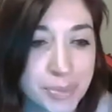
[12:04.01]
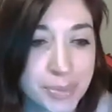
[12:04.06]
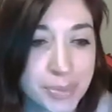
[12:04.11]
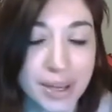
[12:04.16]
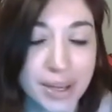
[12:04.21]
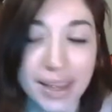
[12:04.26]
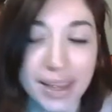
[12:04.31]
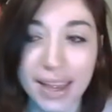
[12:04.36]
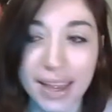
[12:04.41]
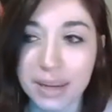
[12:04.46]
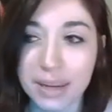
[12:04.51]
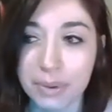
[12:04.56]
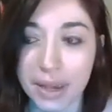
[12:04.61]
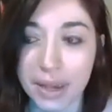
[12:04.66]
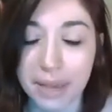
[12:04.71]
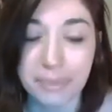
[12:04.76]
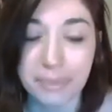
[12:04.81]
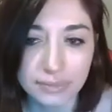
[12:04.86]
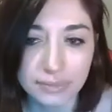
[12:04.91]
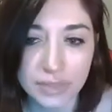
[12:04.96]
But
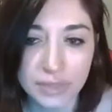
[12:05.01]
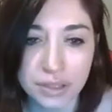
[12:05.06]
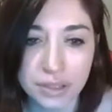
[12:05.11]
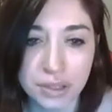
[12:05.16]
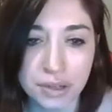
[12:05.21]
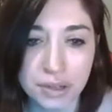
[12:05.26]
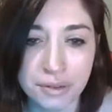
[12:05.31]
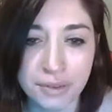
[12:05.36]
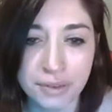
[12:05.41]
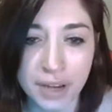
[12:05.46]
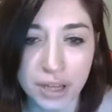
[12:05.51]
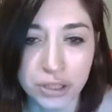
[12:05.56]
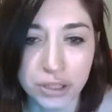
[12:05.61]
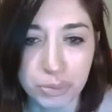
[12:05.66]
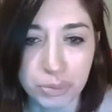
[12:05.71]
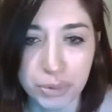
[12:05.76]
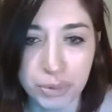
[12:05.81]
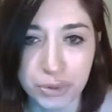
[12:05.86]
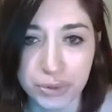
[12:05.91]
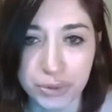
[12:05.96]
anyway, so you've got
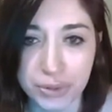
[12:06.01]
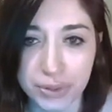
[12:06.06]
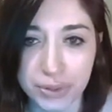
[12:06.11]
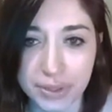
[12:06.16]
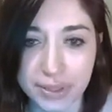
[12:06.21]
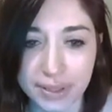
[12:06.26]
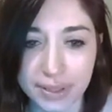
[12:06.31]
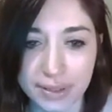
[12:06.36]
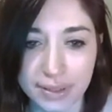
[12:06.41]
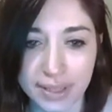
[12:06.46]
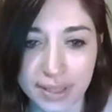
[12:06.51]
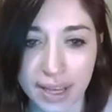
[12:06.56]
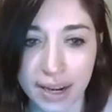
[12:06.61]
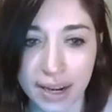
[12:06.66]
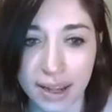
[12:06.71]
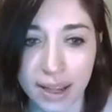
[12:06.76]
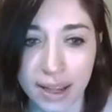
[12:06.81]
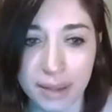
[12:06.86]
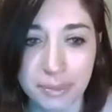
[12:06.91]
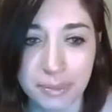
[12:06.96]
your pools set
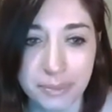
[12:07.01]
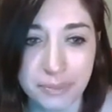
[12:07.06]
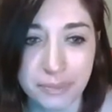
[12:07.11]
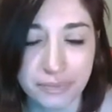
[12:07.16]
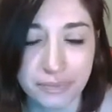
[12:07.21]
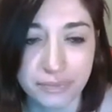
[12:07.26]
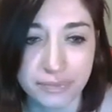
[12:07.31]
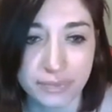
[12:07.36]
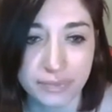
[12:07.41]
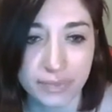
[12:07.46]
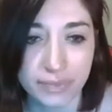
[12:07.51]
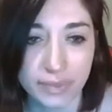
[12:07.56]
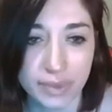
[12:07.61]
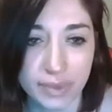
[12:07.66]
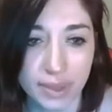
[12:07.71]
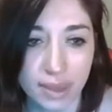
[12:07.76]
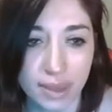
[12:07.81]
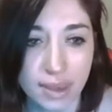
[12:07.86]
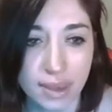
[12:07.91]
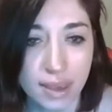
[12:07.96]
up.
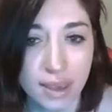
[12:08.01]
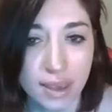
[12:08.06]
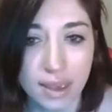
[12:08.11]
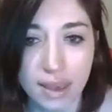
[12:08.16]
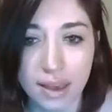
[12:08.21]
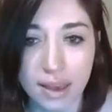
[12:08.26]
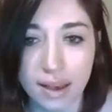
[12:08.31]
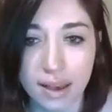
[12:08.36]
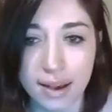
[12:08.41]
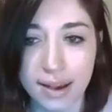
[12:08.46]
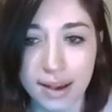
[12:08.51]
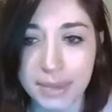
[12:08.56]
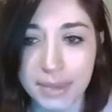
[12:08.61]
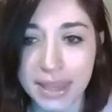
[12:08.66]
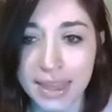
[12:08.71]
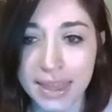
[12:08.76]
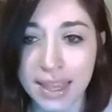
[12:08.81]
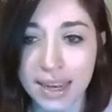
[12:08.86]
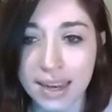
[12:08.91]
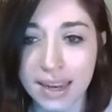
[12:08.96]

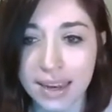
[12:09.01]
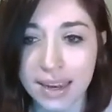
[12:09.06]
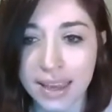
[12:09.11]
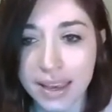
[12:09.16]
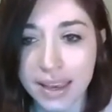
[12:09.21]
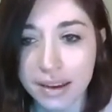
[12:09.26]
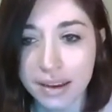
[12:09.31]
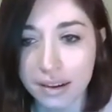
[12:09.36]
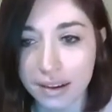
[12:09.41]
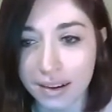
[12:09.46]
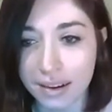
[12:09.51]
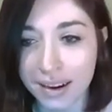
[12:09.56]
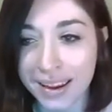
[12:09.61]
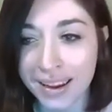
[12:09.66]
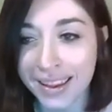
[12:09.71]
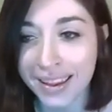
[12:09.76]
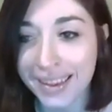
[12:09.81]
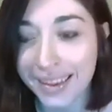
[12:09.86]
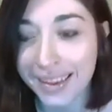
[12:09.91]
And then in here,